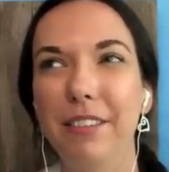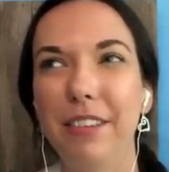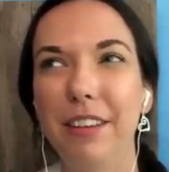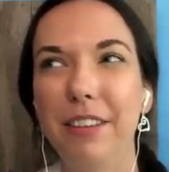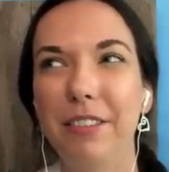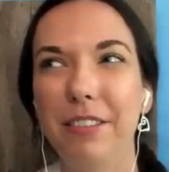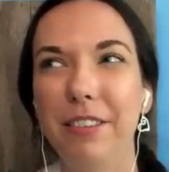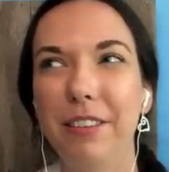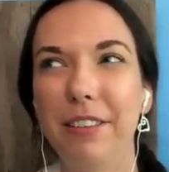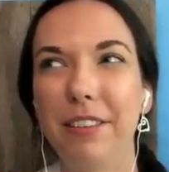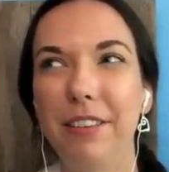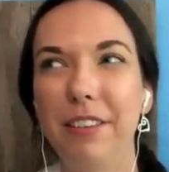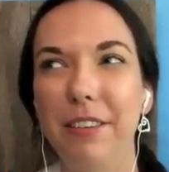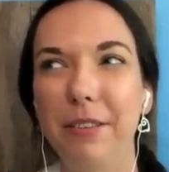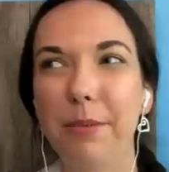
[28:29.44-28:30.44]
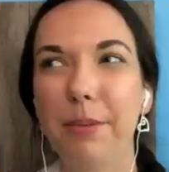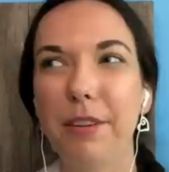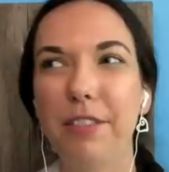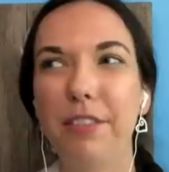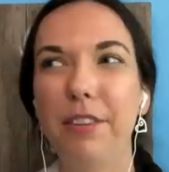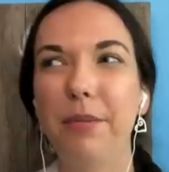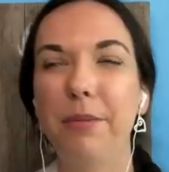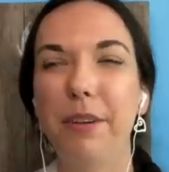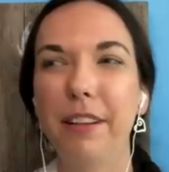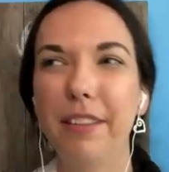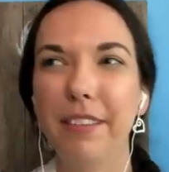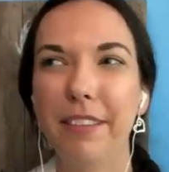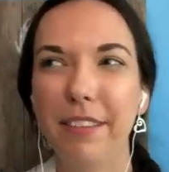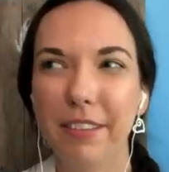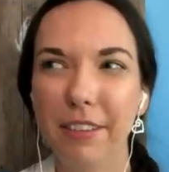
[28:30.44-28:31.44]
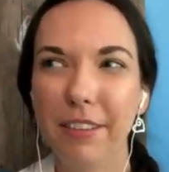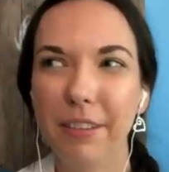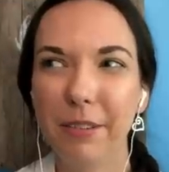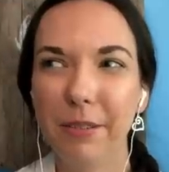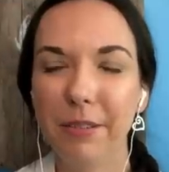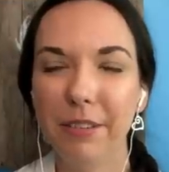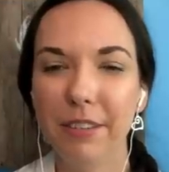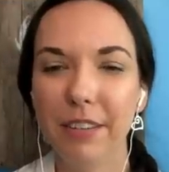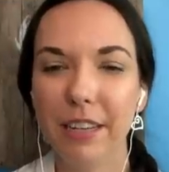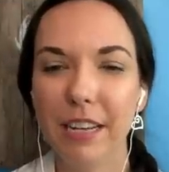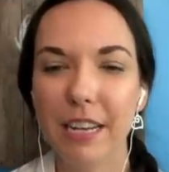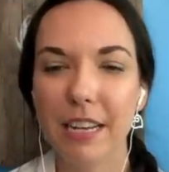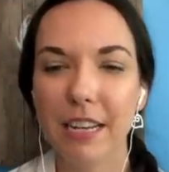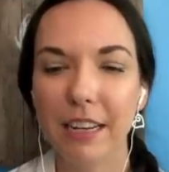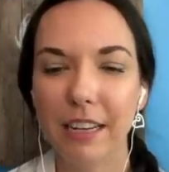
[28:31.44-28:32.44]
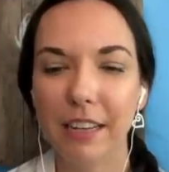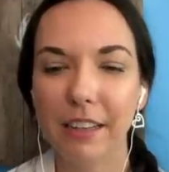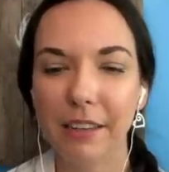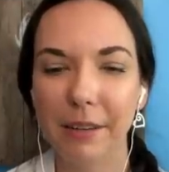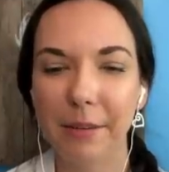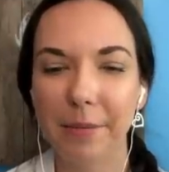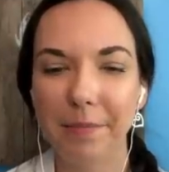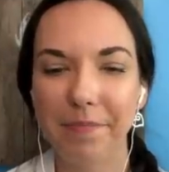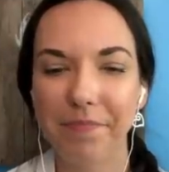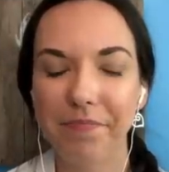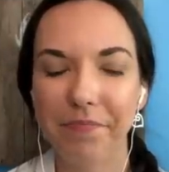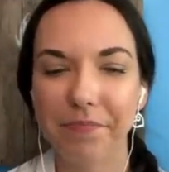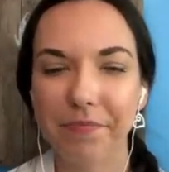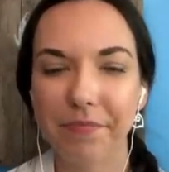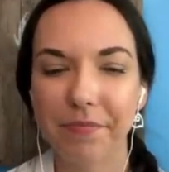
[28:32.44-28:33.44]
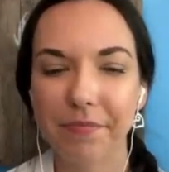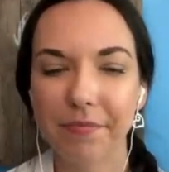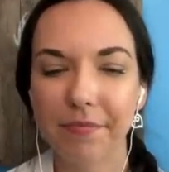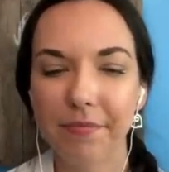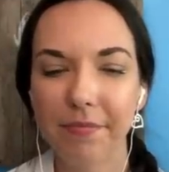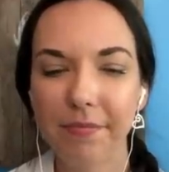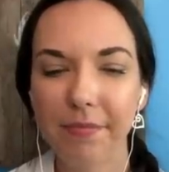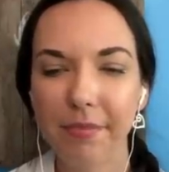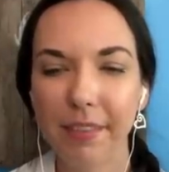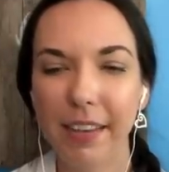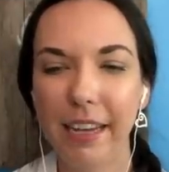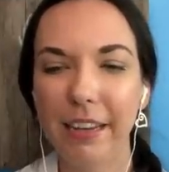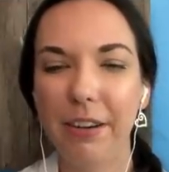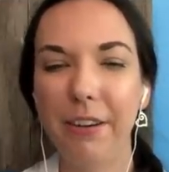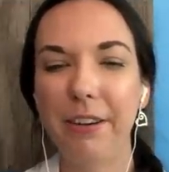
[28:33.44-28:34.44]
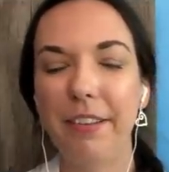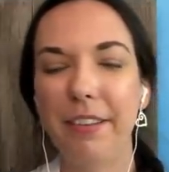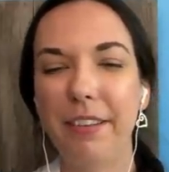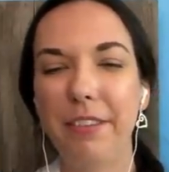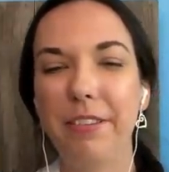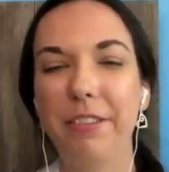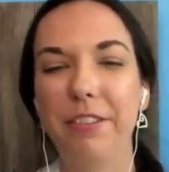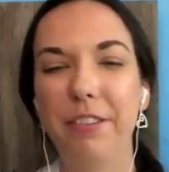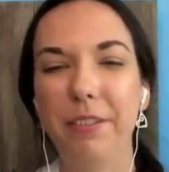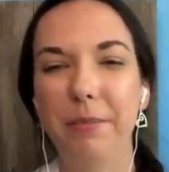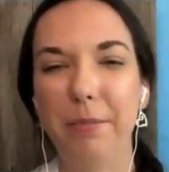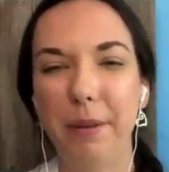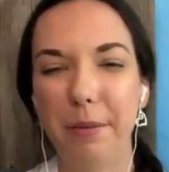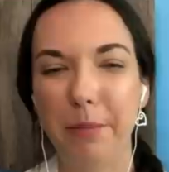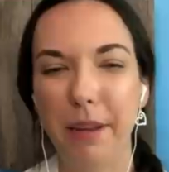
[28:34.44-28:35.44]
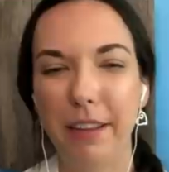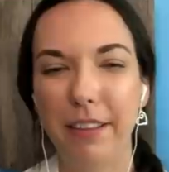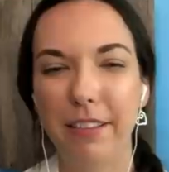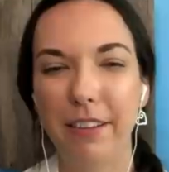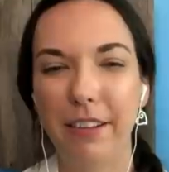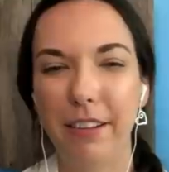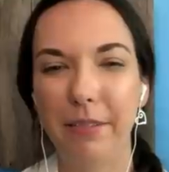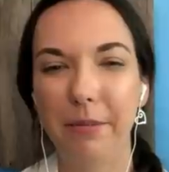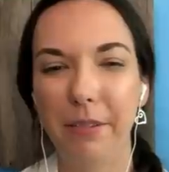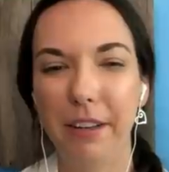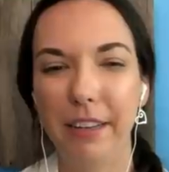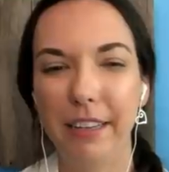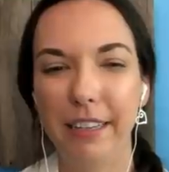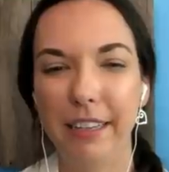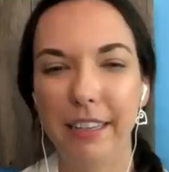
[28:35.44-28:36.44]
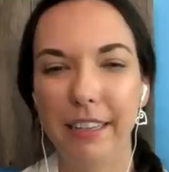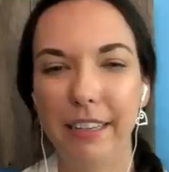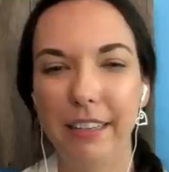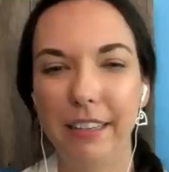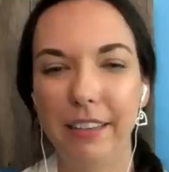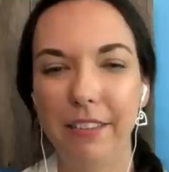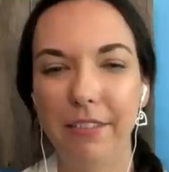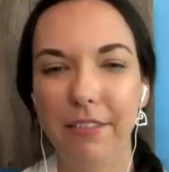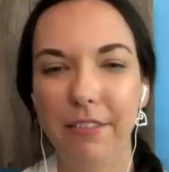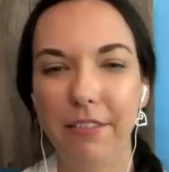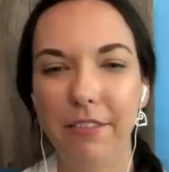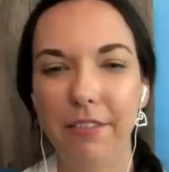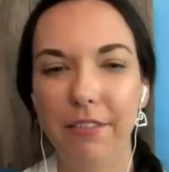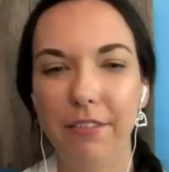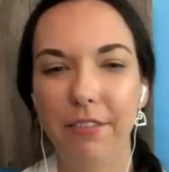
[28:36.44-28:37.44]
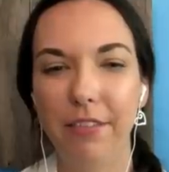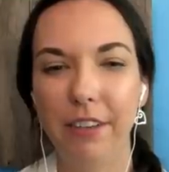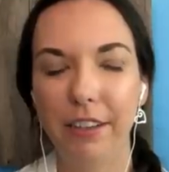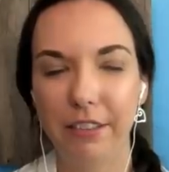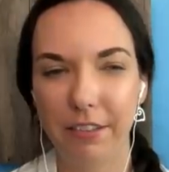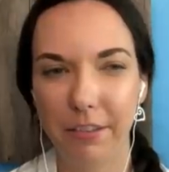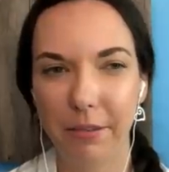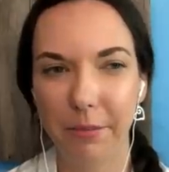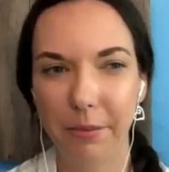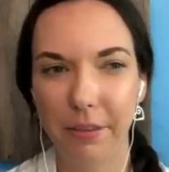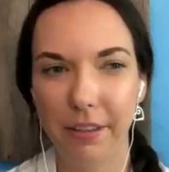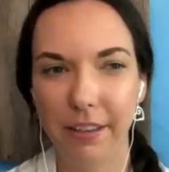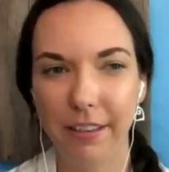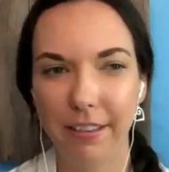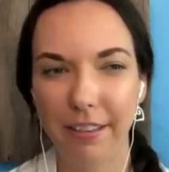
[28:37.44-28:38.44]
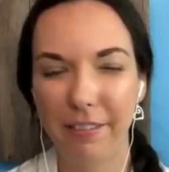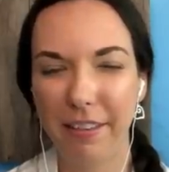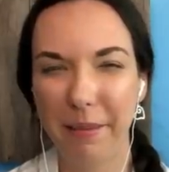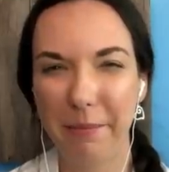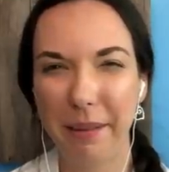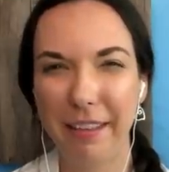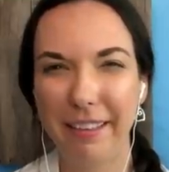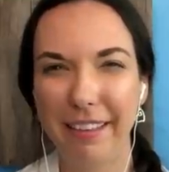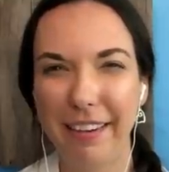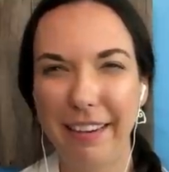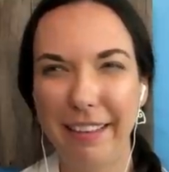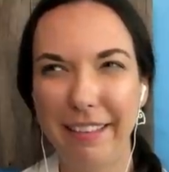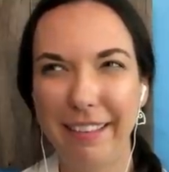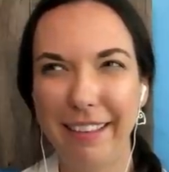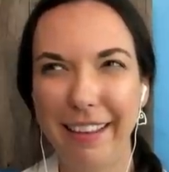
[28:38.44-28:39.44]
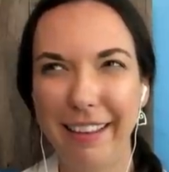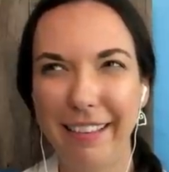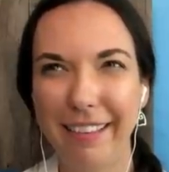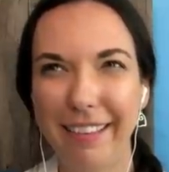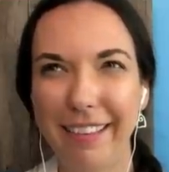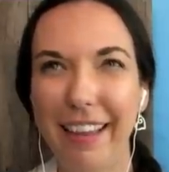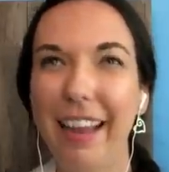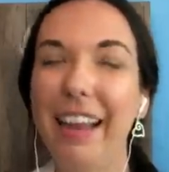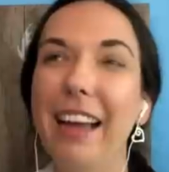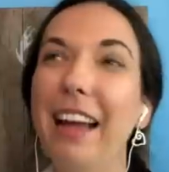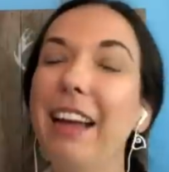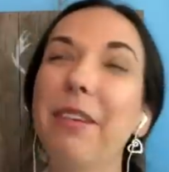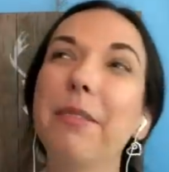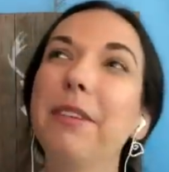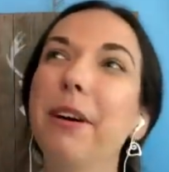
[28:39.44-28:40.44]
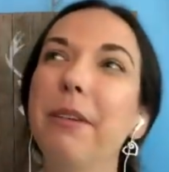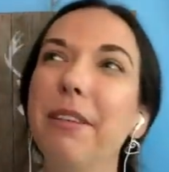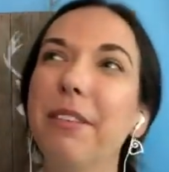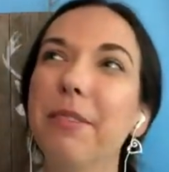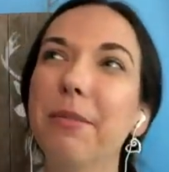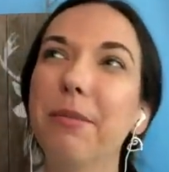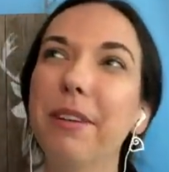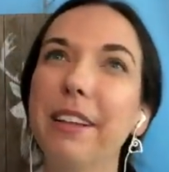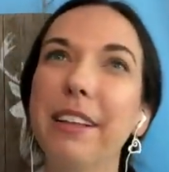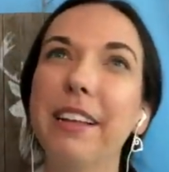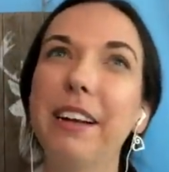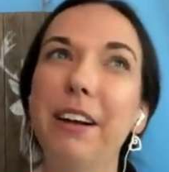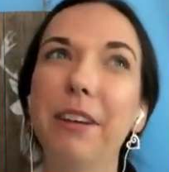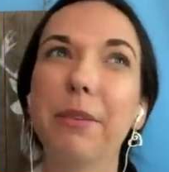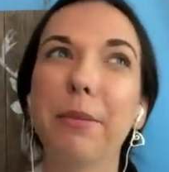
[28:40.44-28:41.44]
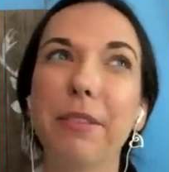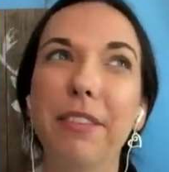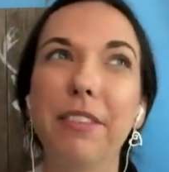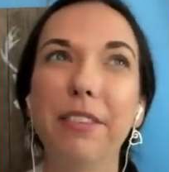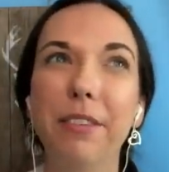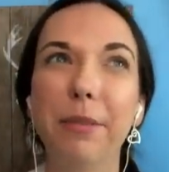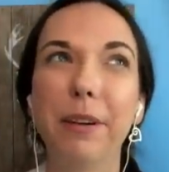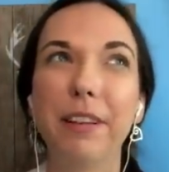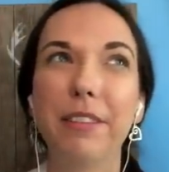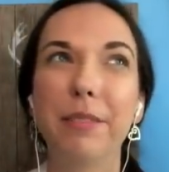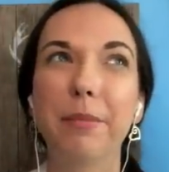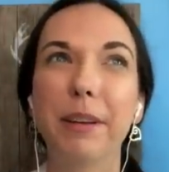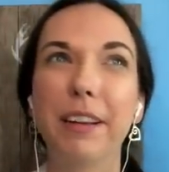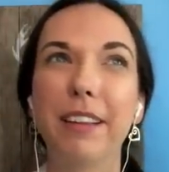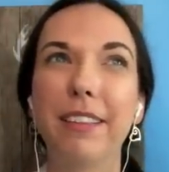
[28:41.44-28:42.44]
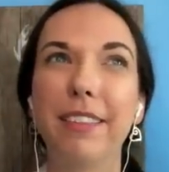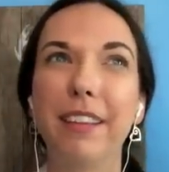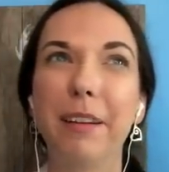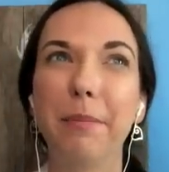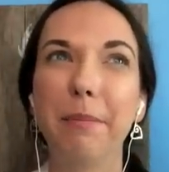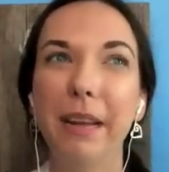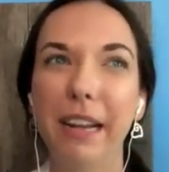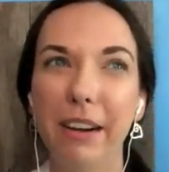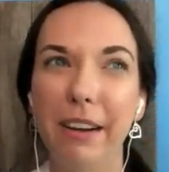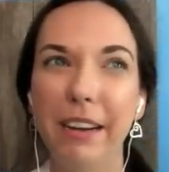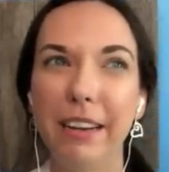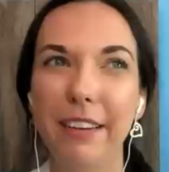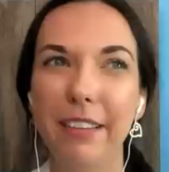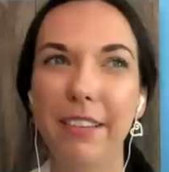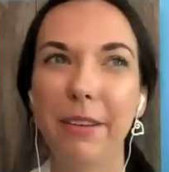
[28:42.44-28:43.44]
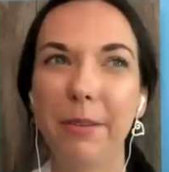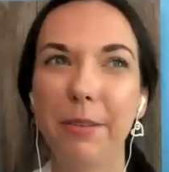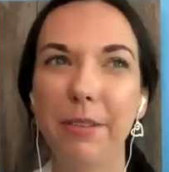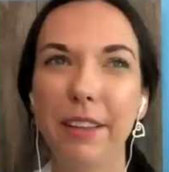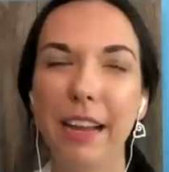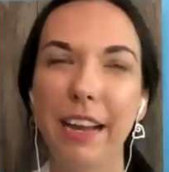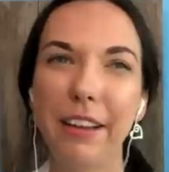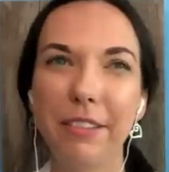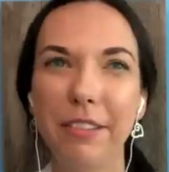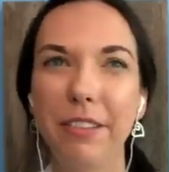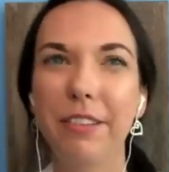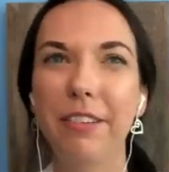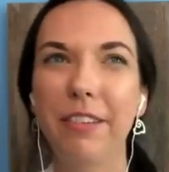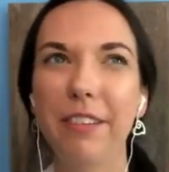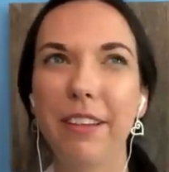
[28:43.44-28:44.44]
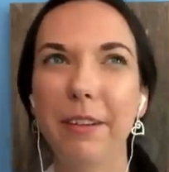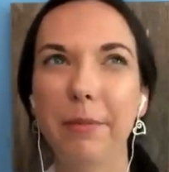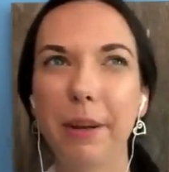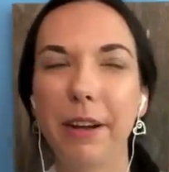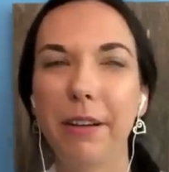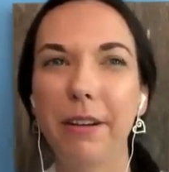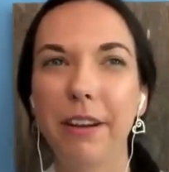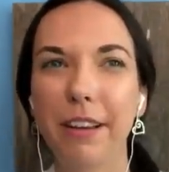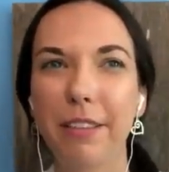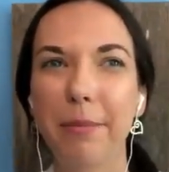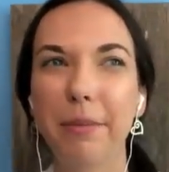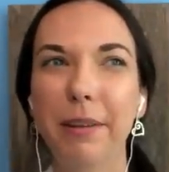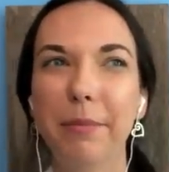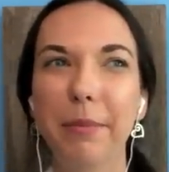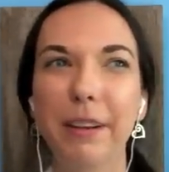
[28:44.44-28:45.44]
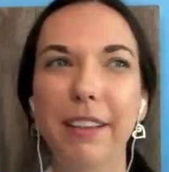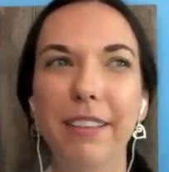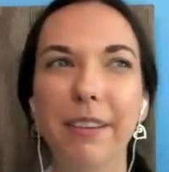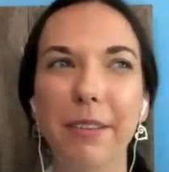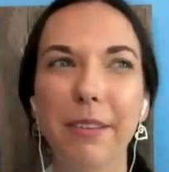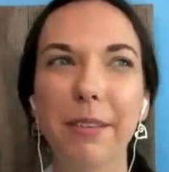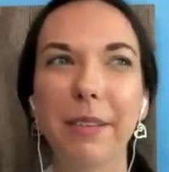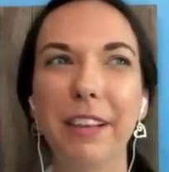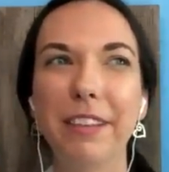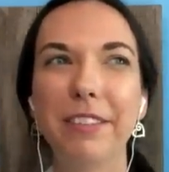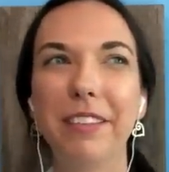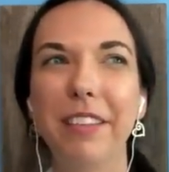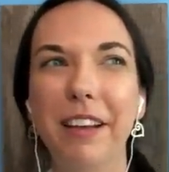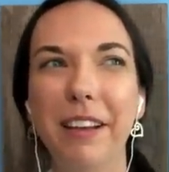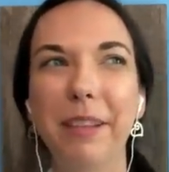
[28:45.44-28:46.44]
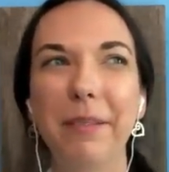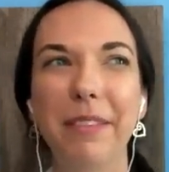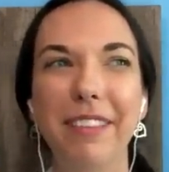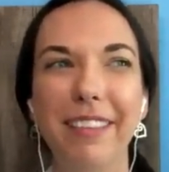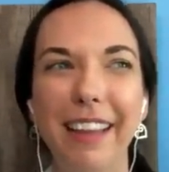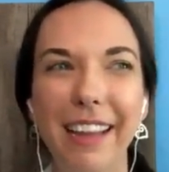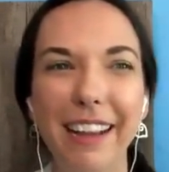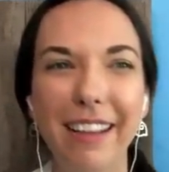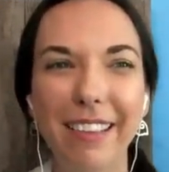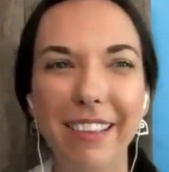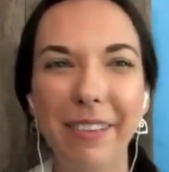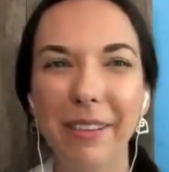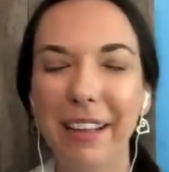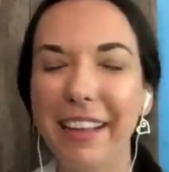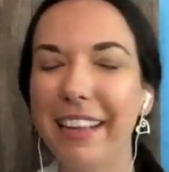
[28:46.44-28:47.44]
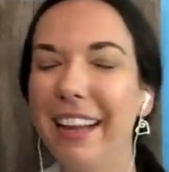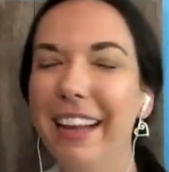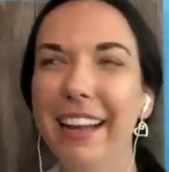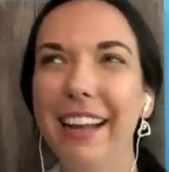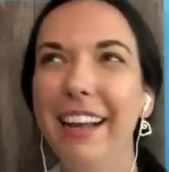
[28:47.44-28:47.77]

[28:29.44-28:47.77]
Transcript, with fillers: she should do what she wants to do um and her decision shouldn't be based on what victor wants if that makes any sense I, I don't know it's a really awkward situation because they're married so yeah she should stick by her husband but it's also like she thought he was dead so like